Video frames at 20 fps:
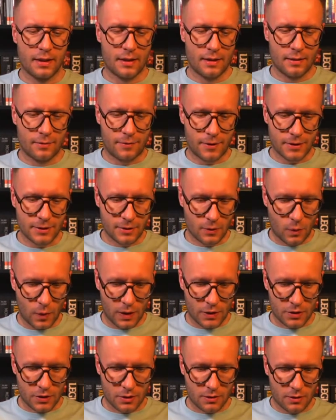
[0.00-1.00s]
First
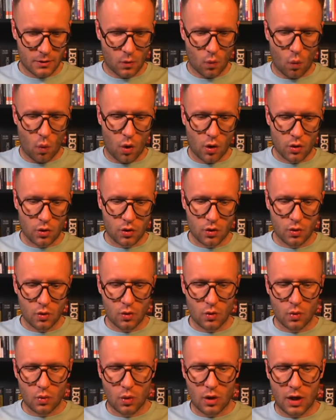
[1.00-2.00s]
question, what
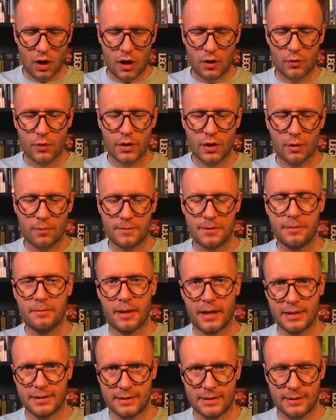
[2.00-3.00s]
are we
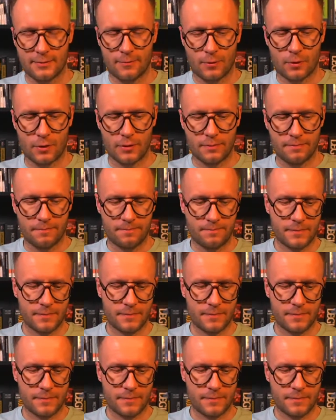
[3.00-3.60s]
optimizing for?